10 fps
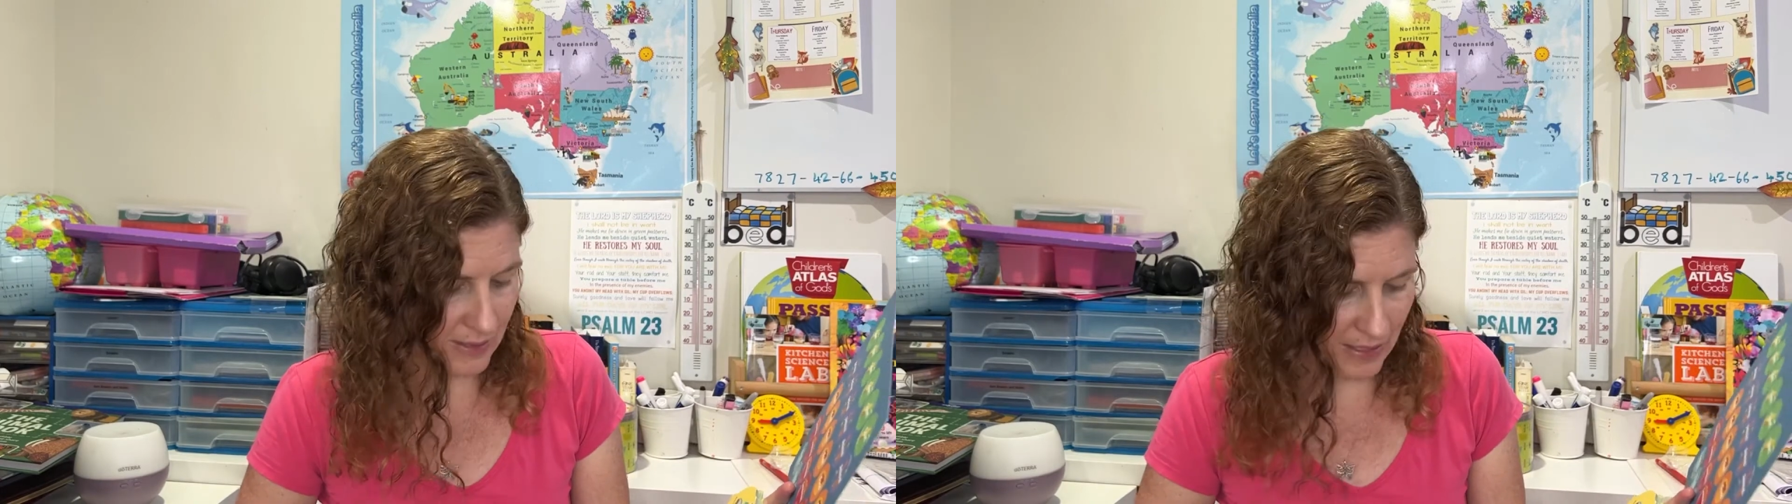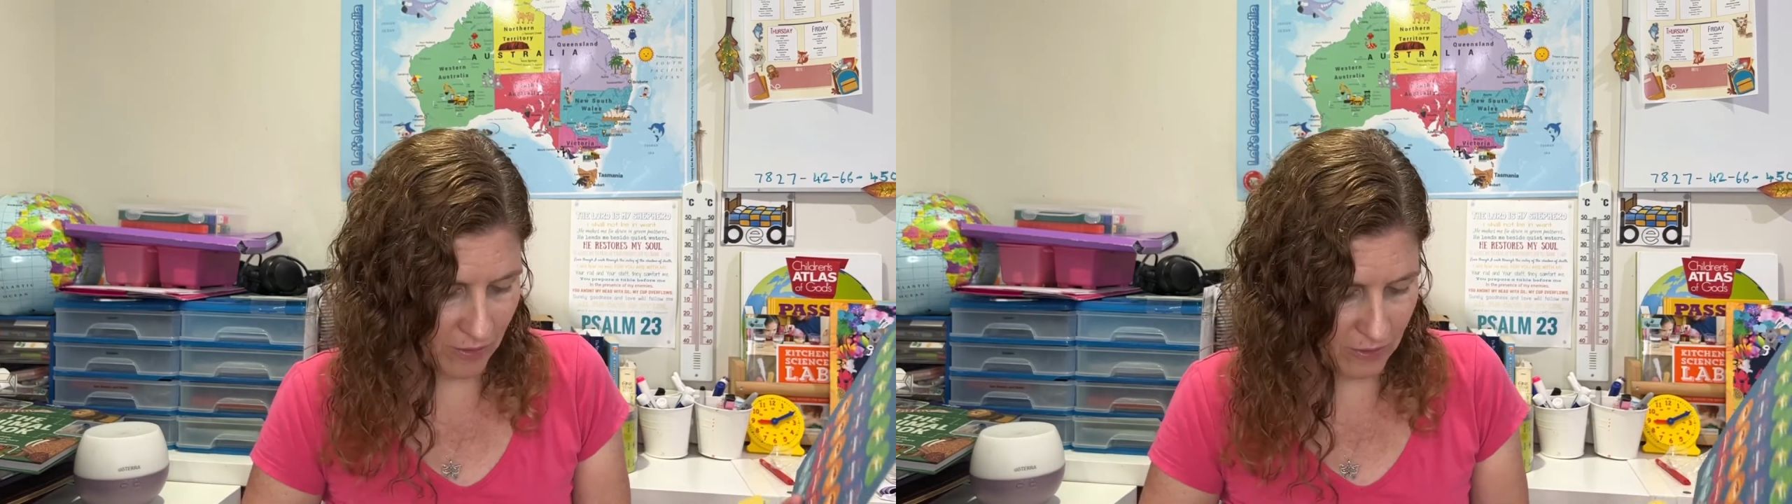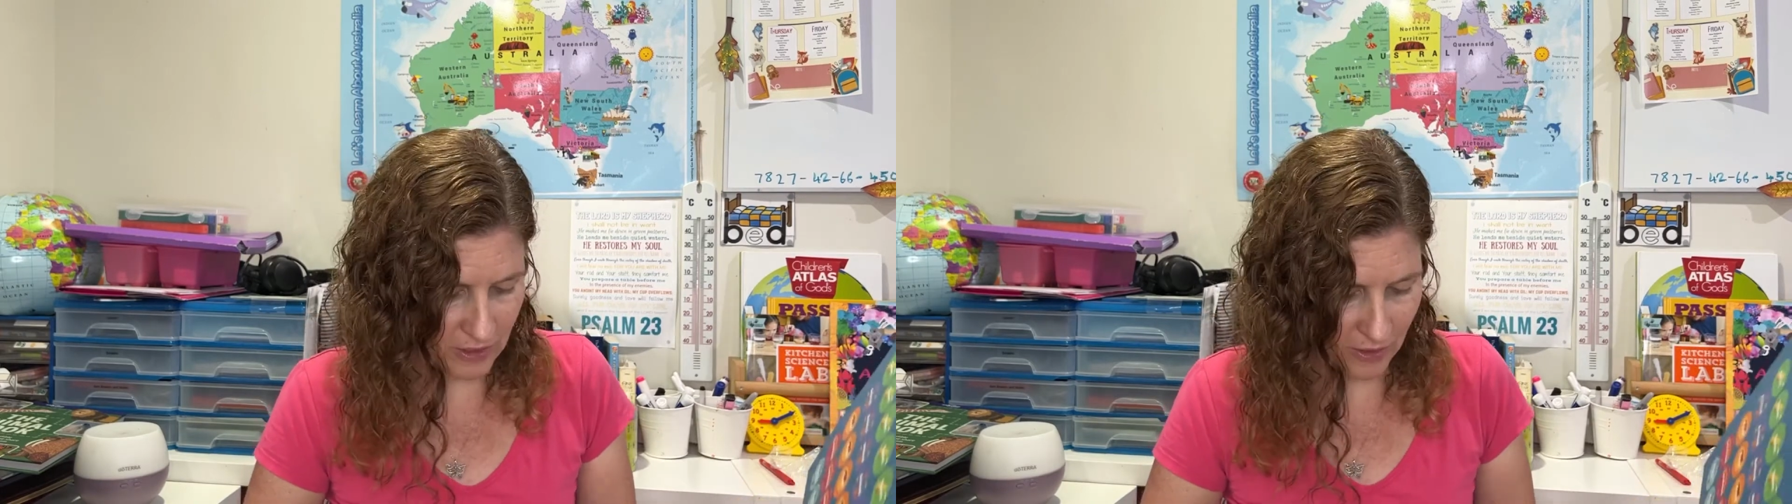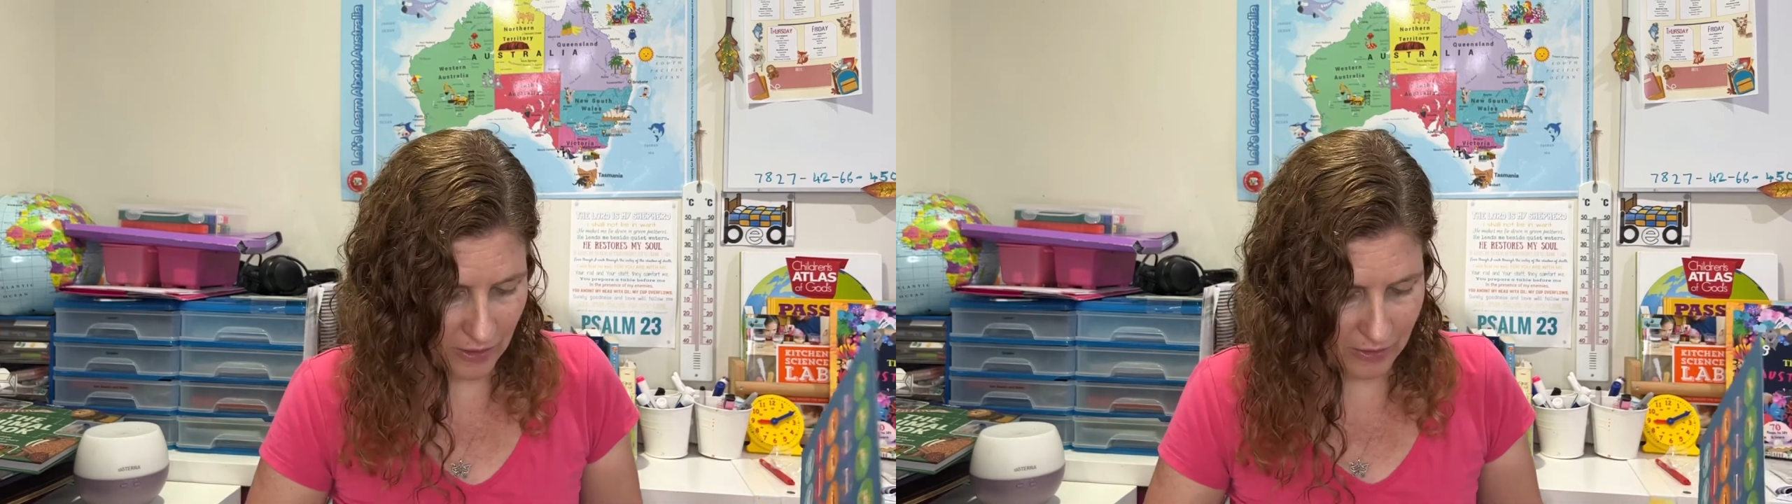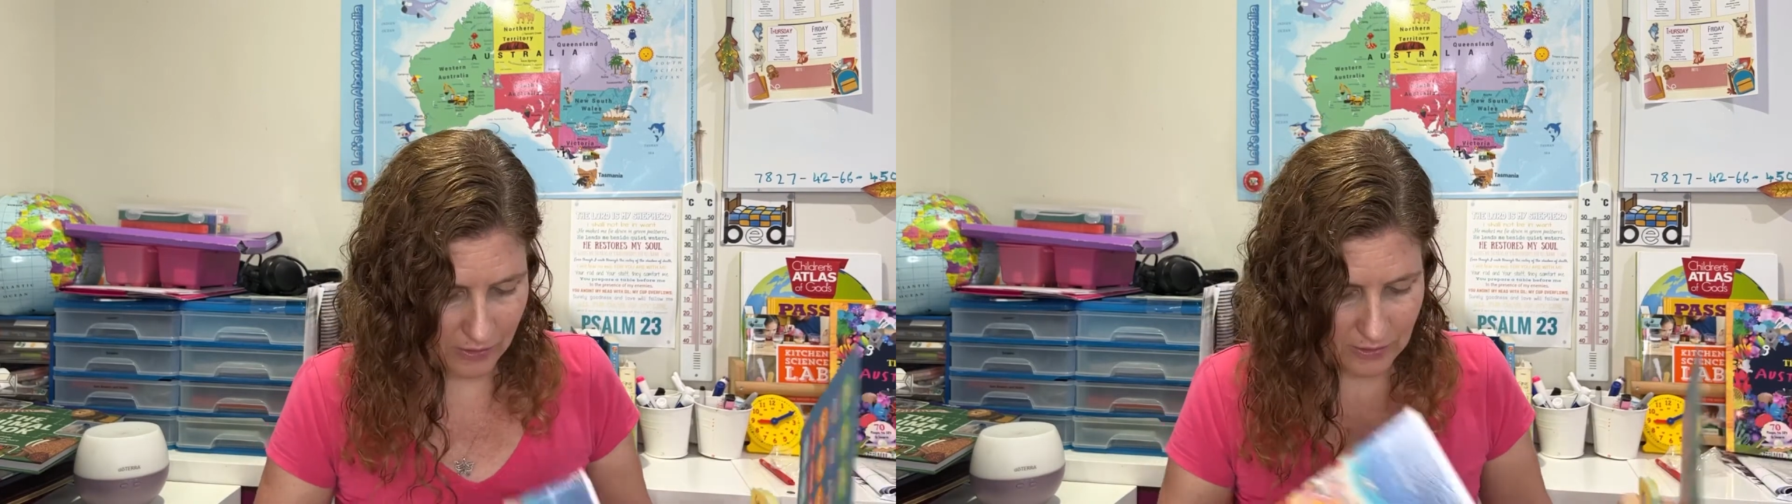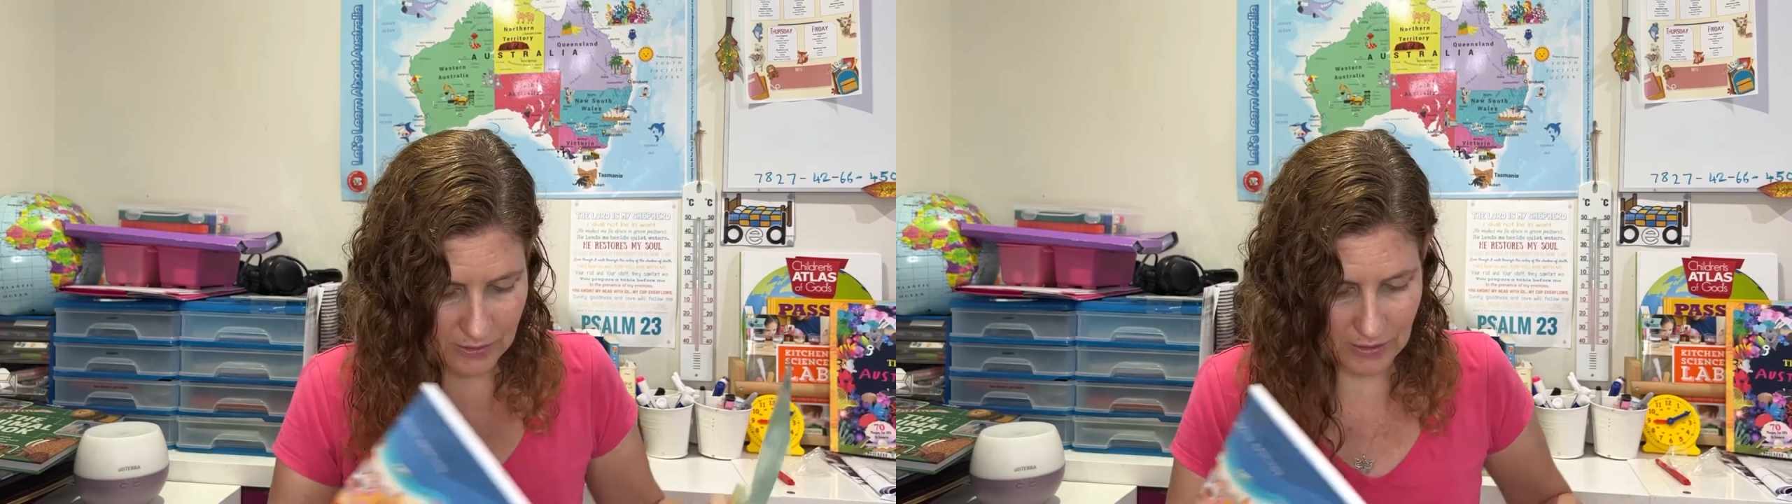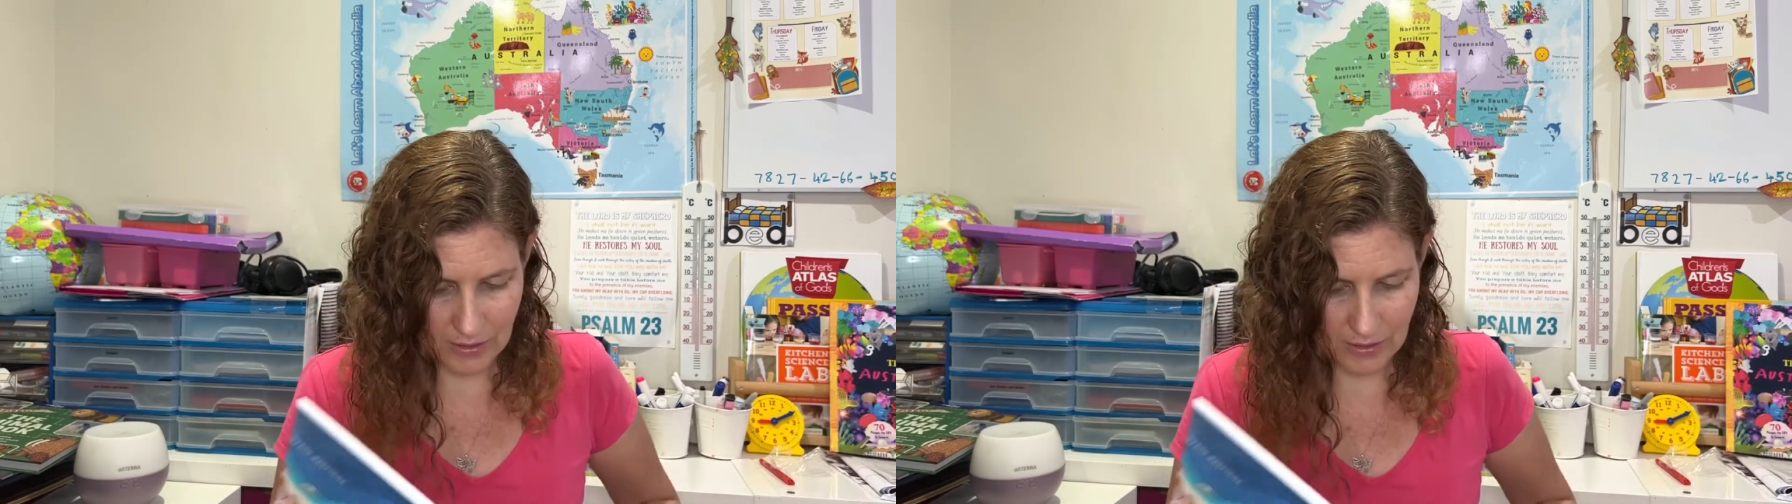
and Aussie icons.